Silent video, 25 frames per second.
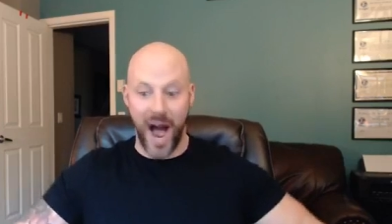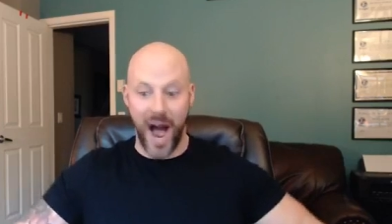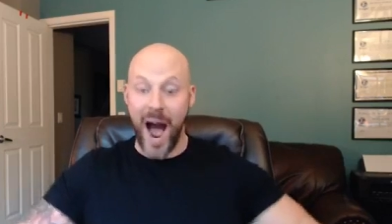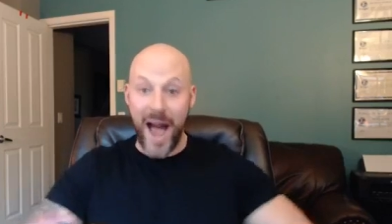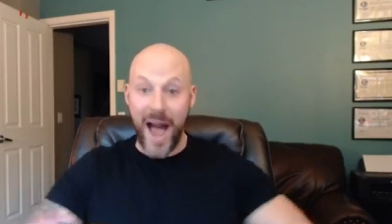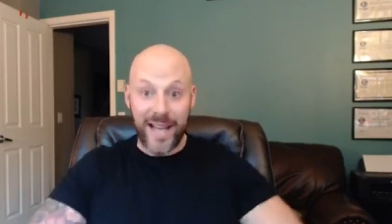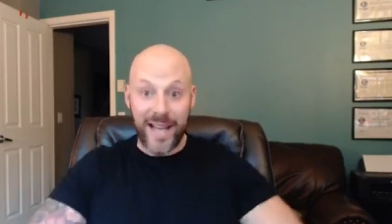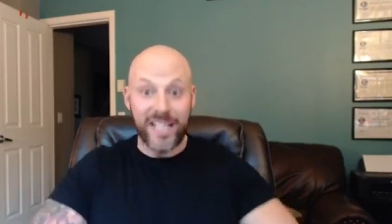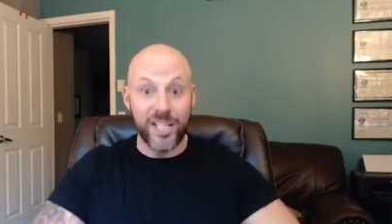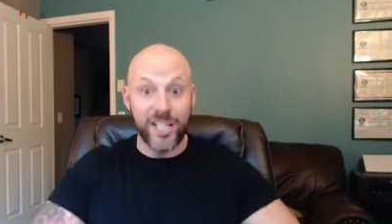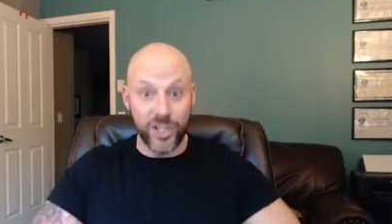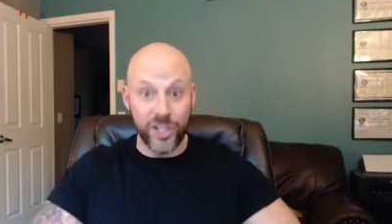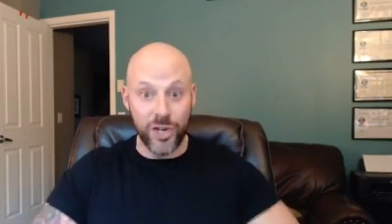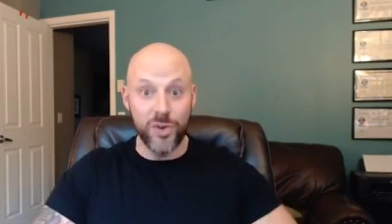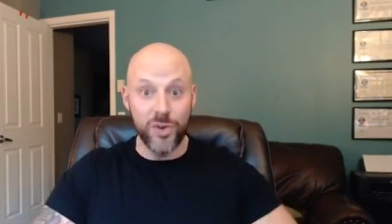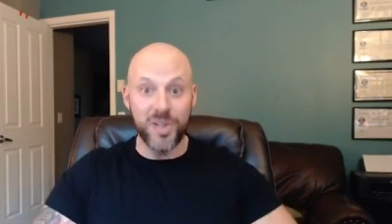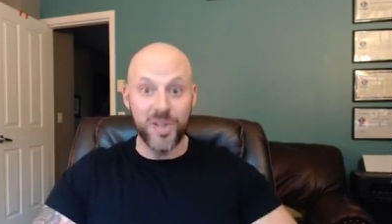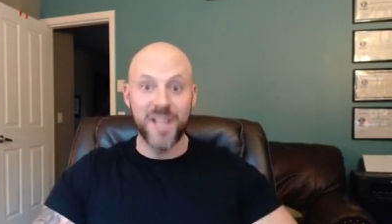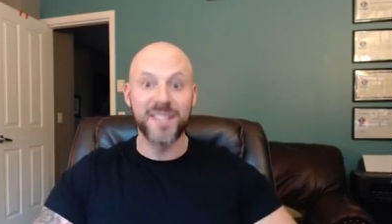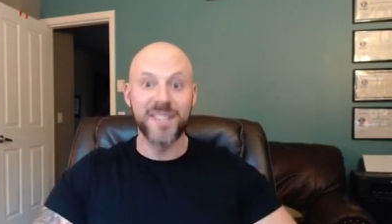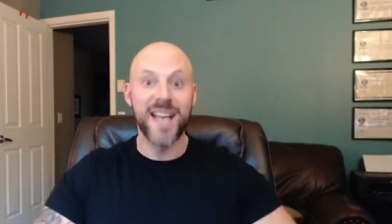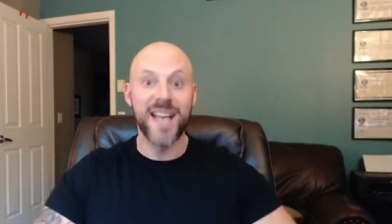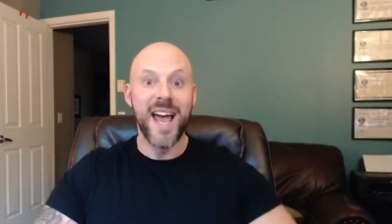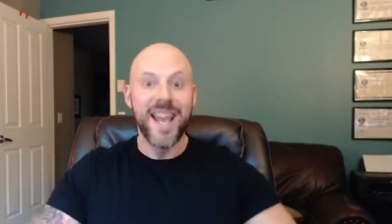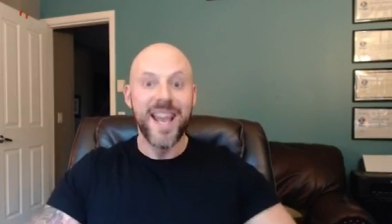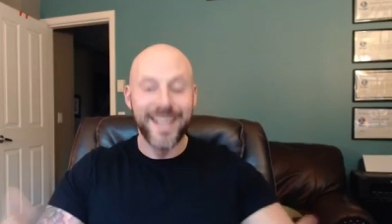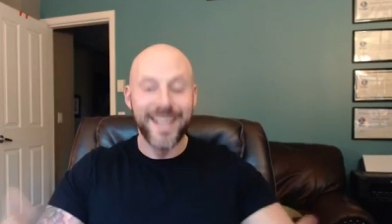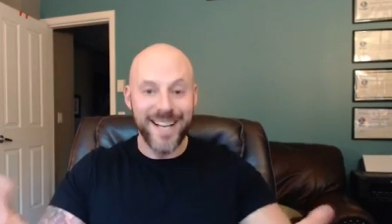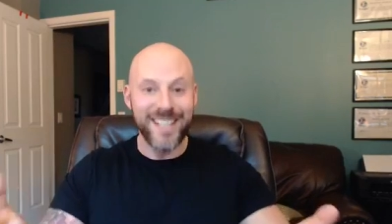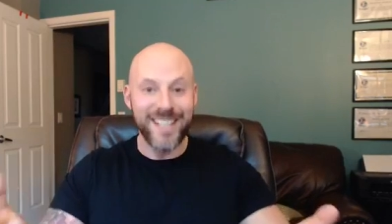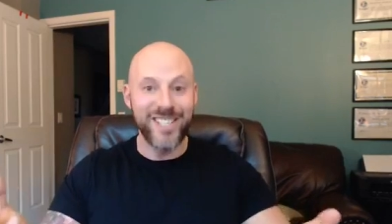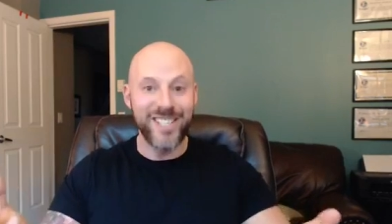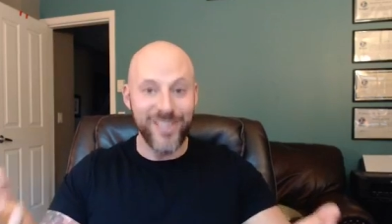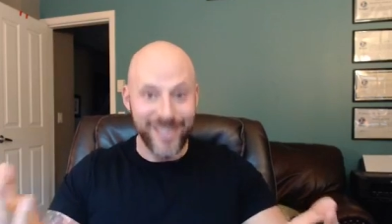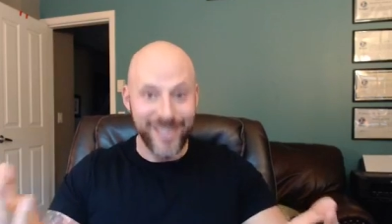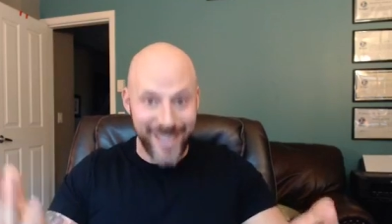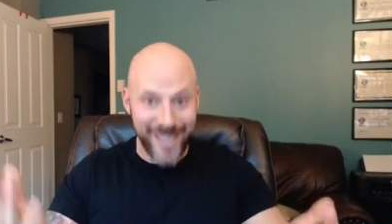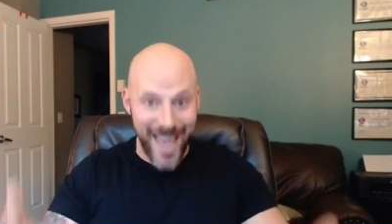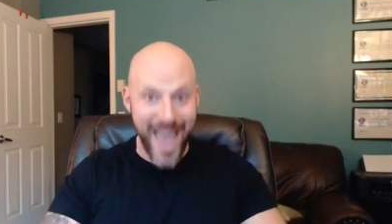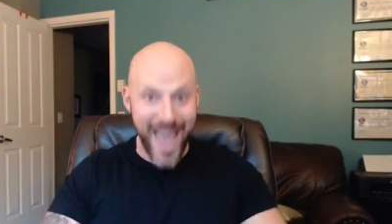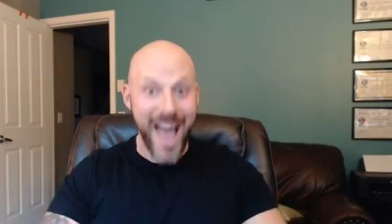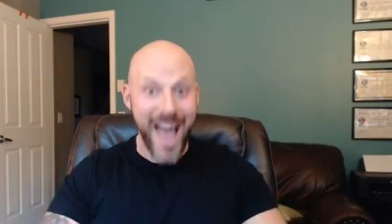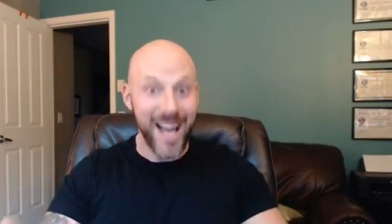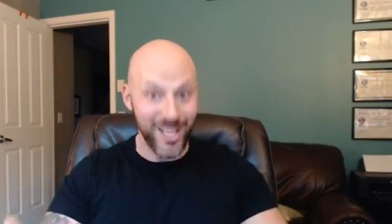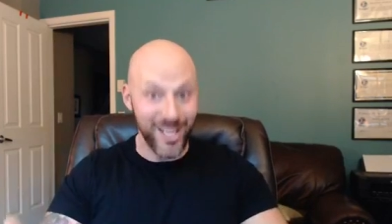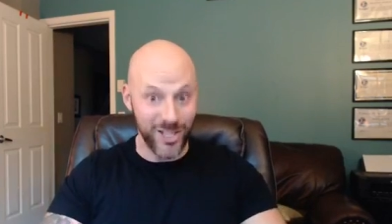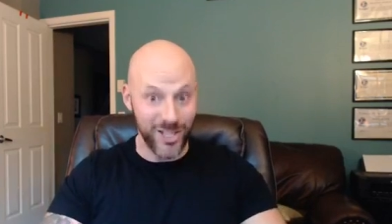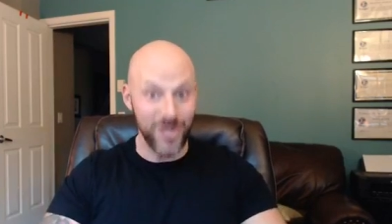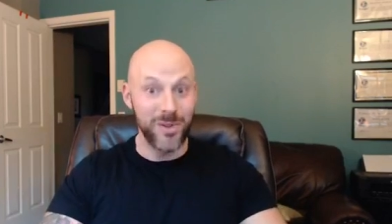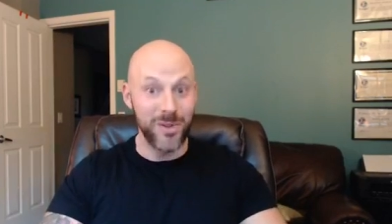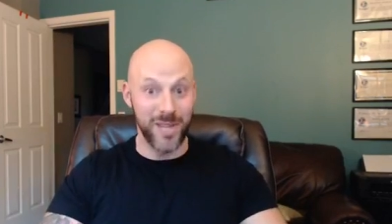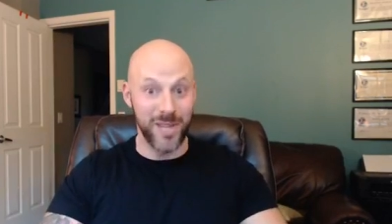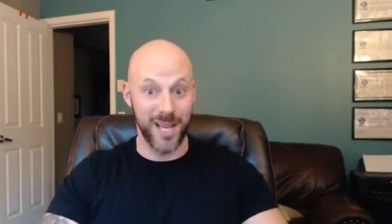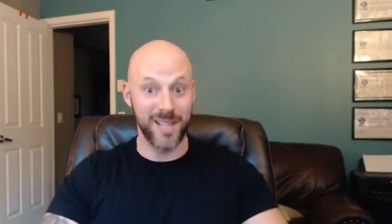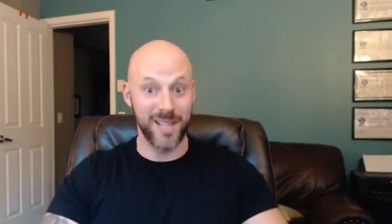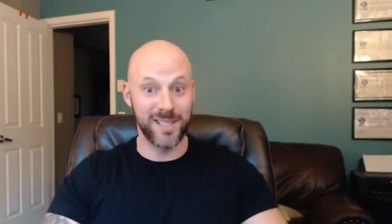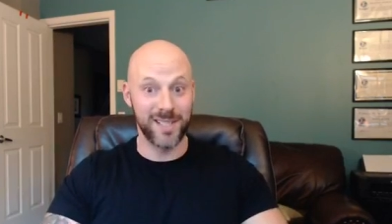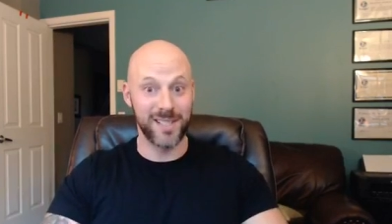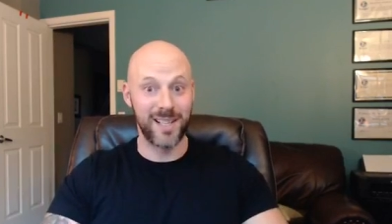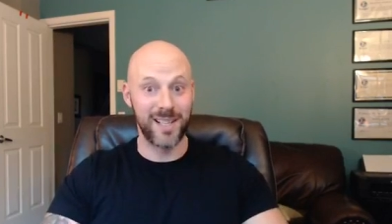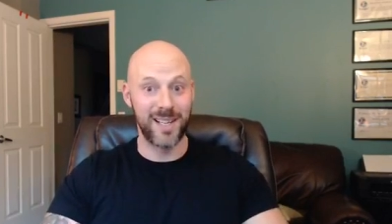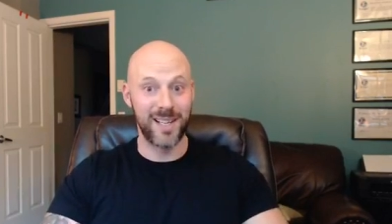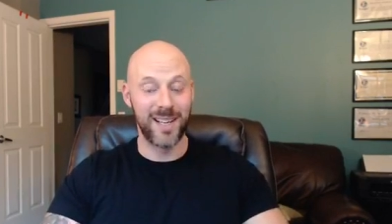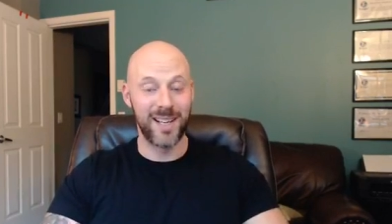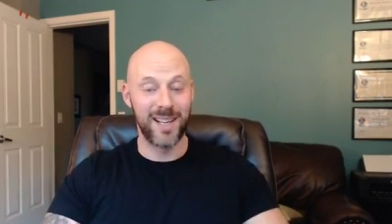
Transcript: I can do this, because you can do this.